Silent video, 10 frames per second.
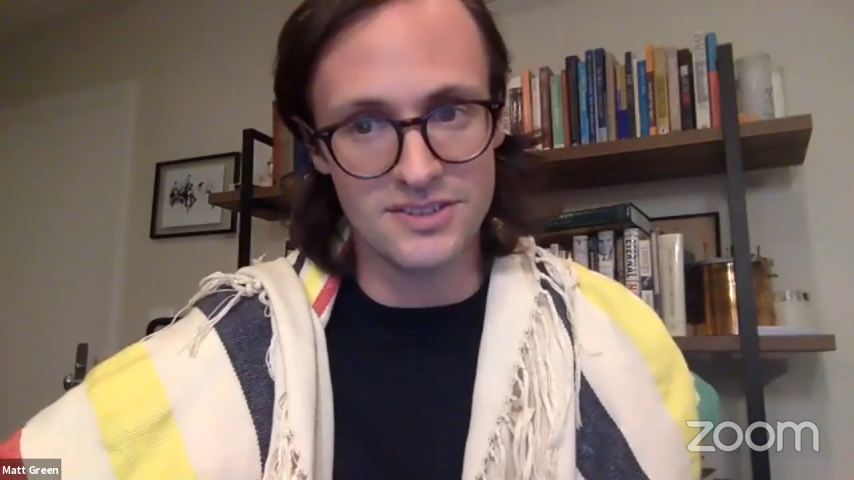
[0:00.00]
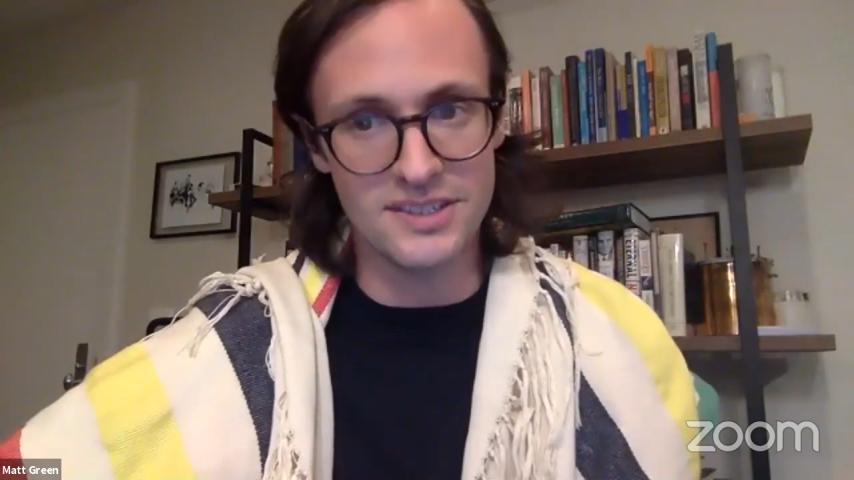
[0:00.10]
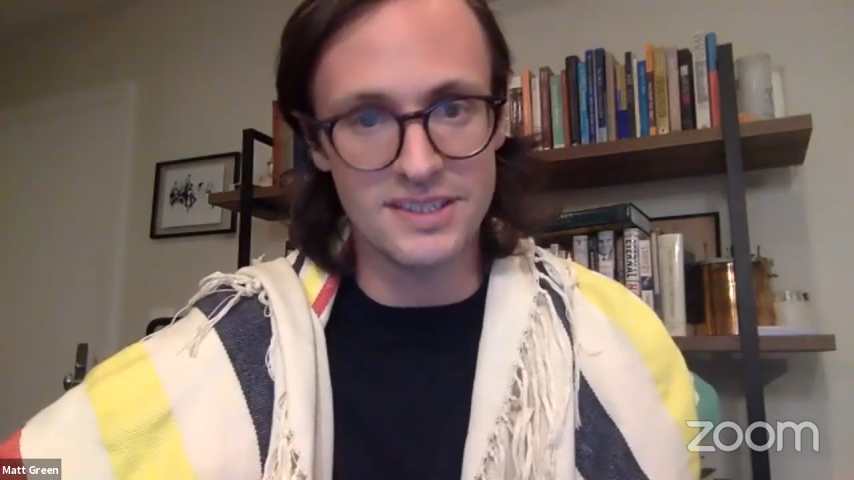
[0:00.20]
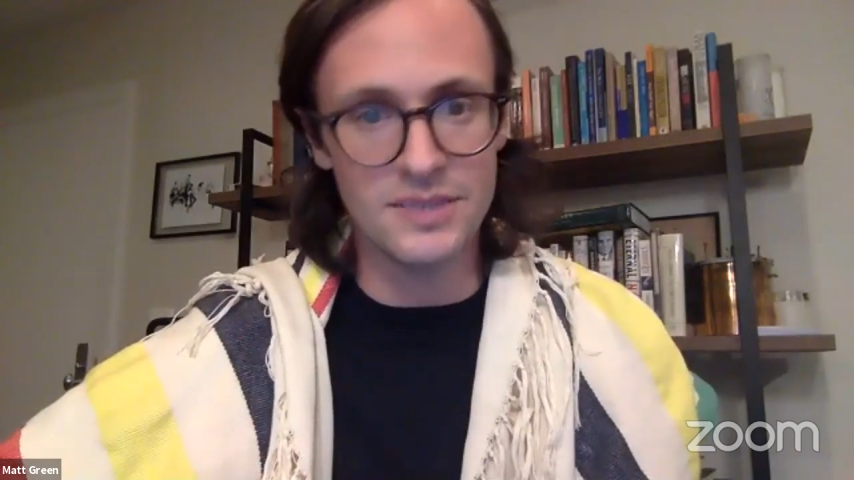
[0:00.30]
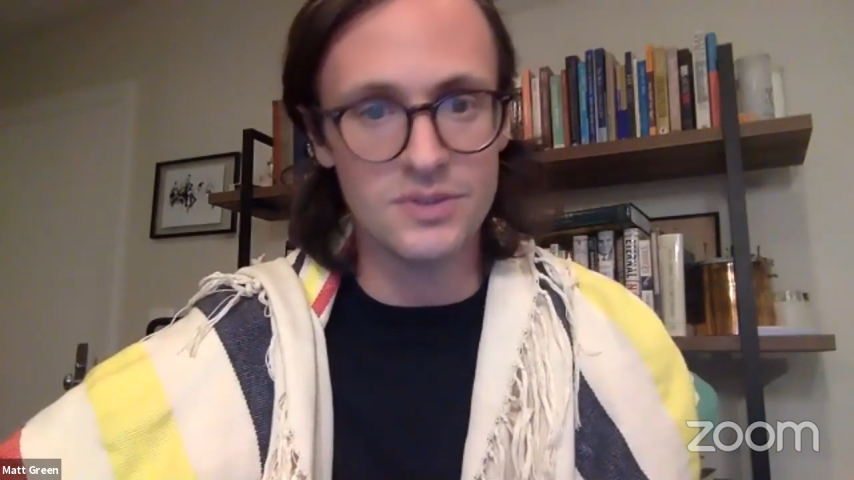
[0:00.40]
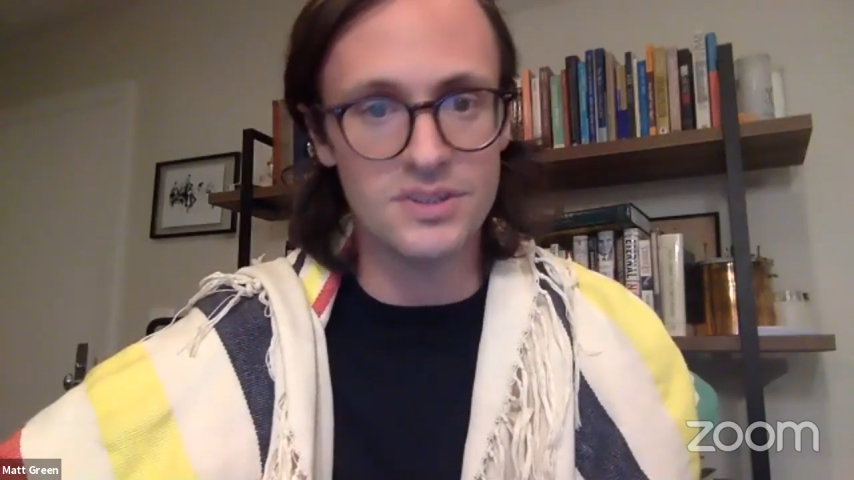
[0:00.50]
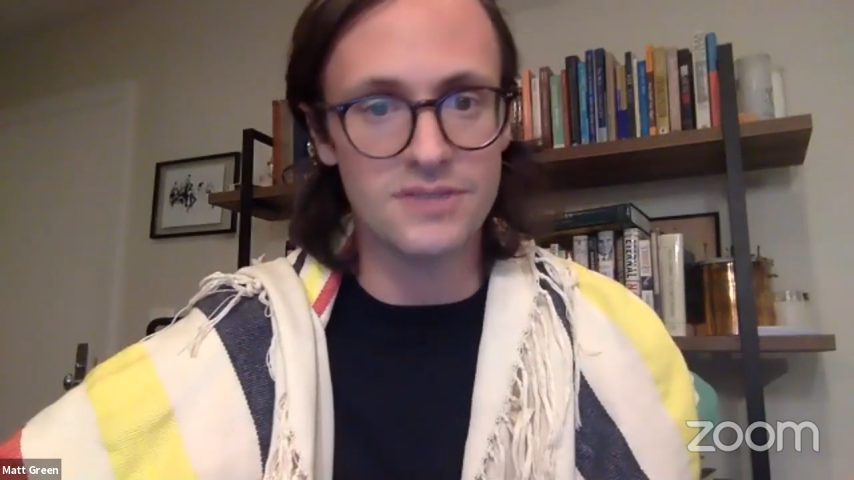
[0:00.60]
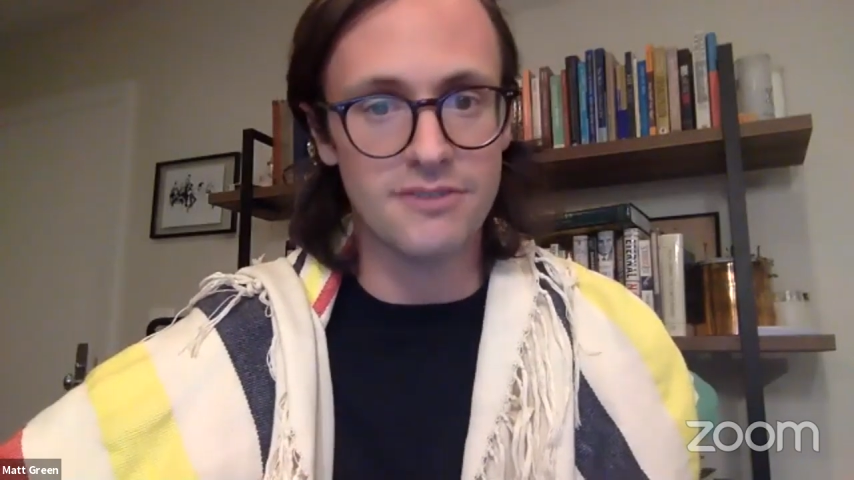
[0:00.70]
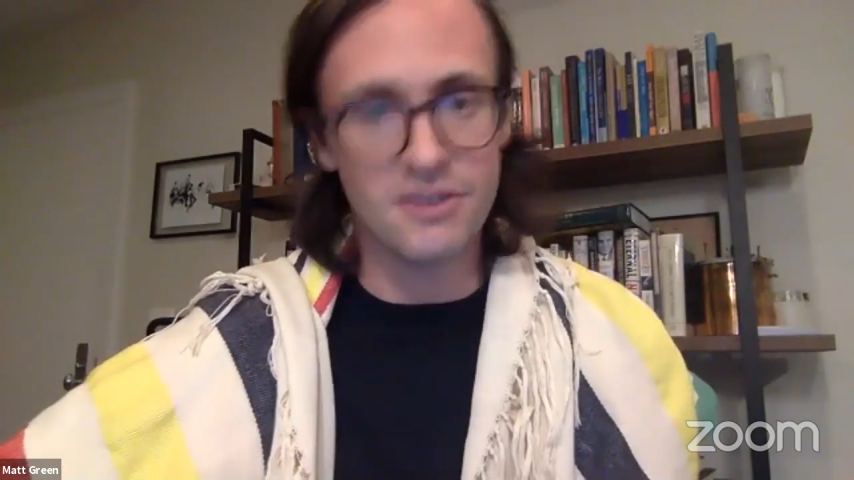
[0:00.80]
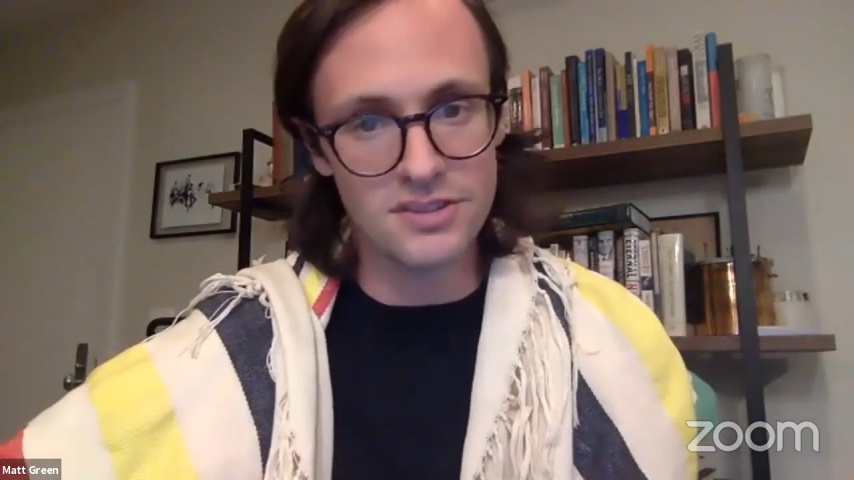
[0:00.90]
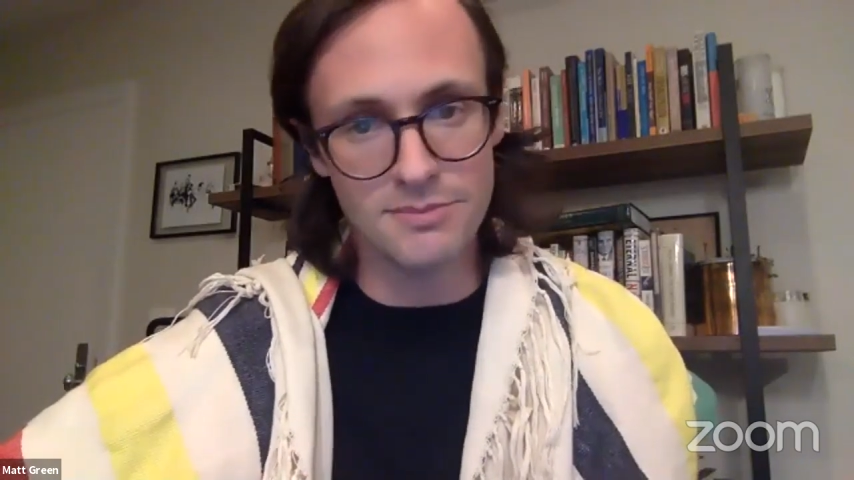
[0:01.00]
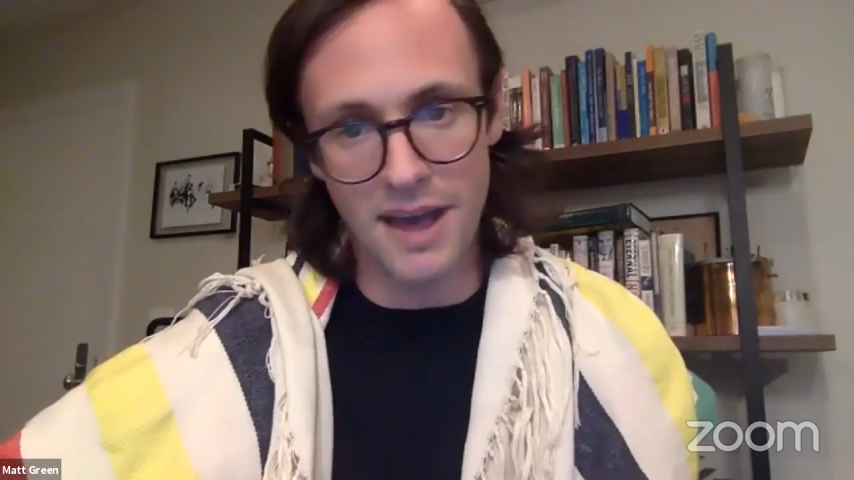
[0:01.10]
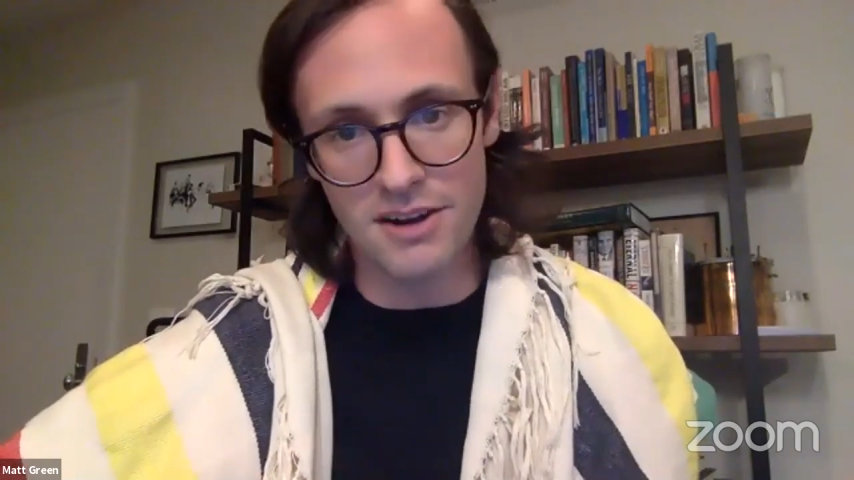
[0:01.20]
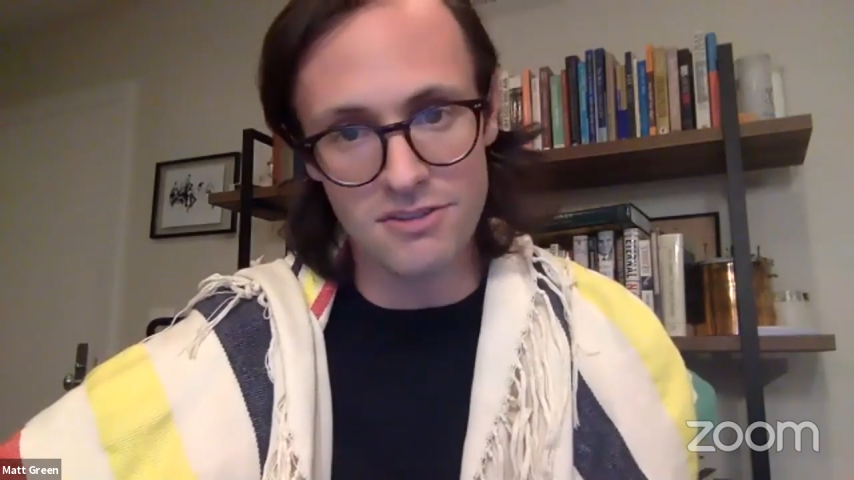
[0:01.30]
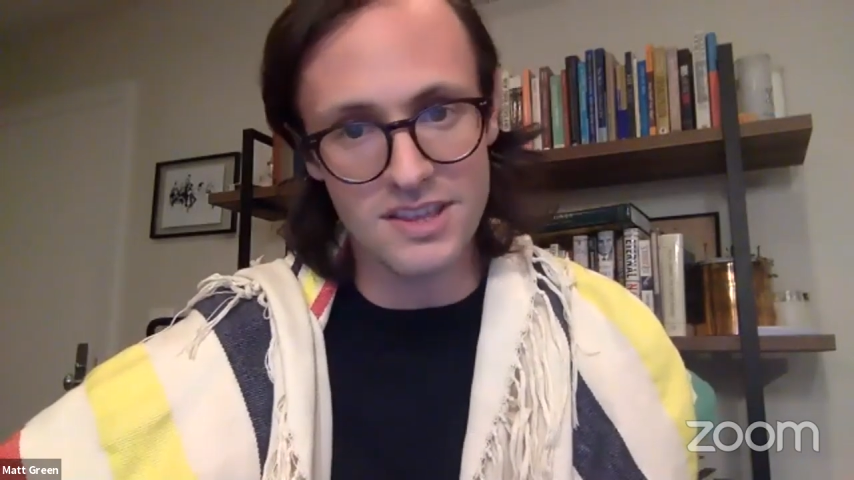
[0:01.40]
since he was the first
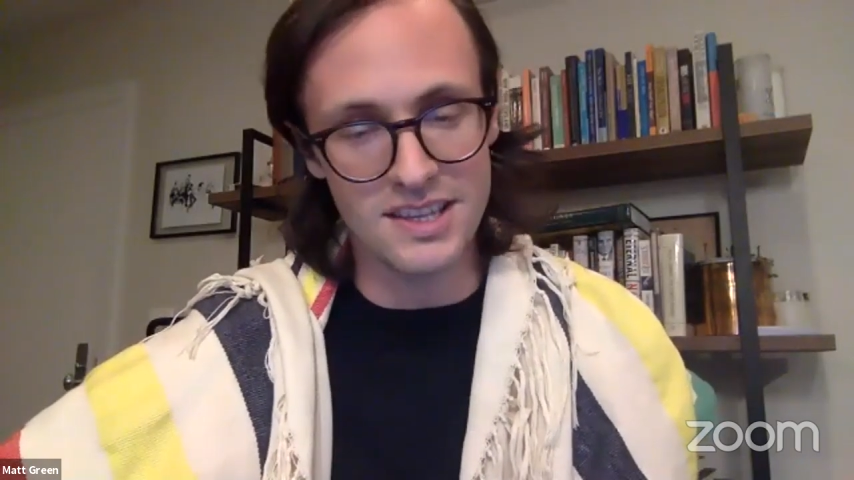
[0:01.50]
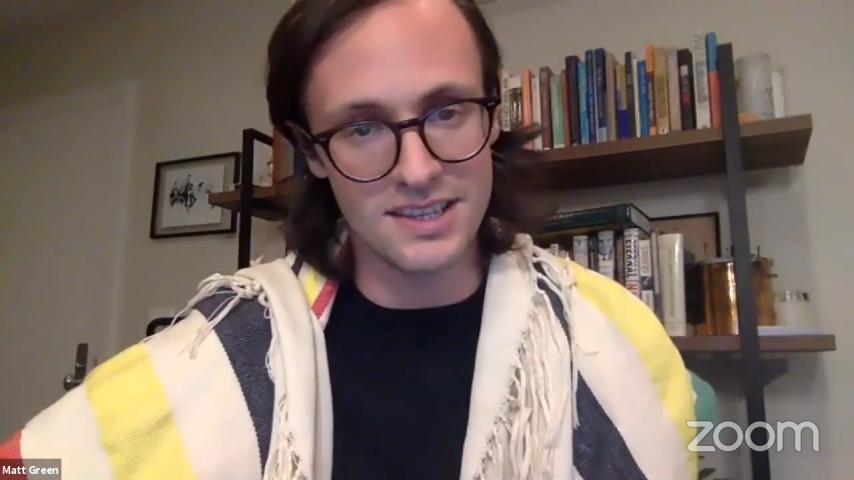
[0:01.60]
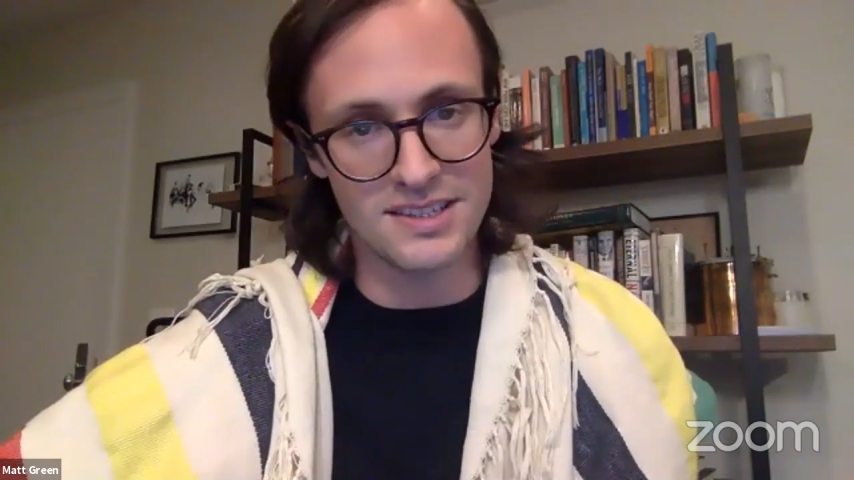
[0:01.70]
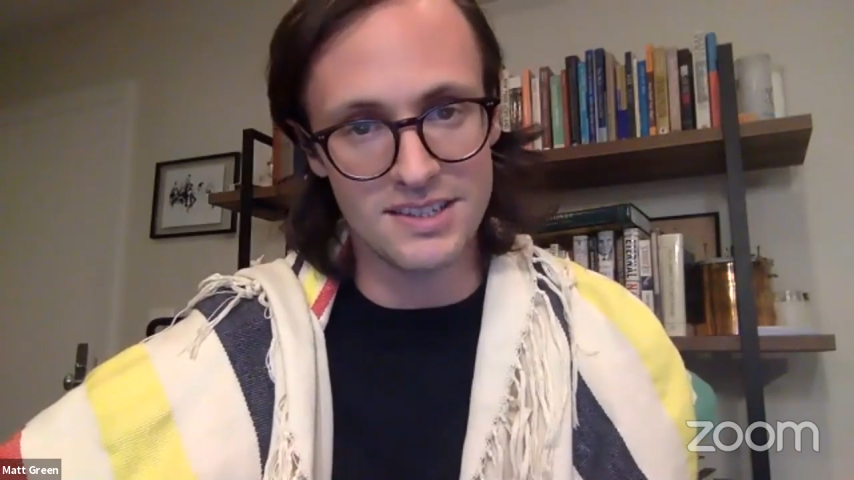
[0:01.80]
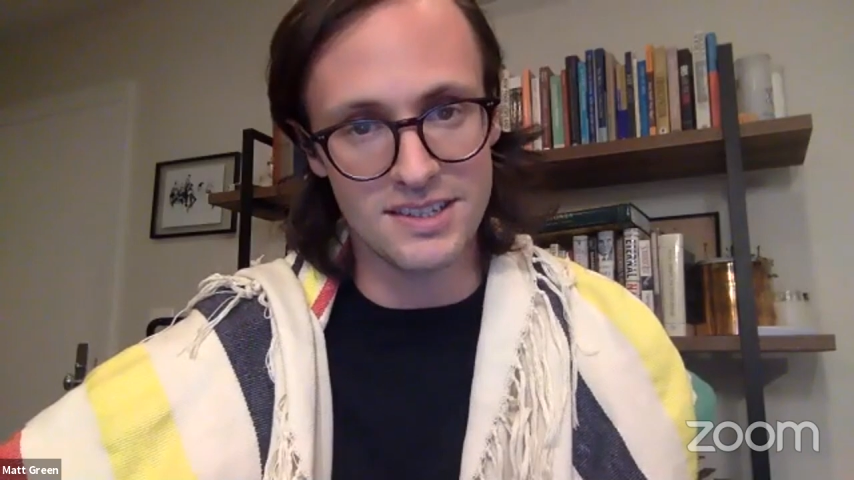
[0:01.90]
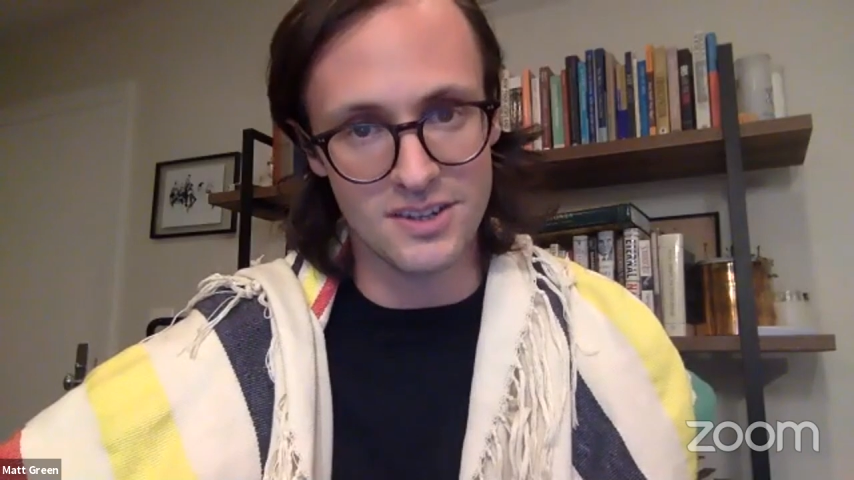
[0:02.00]
monotheist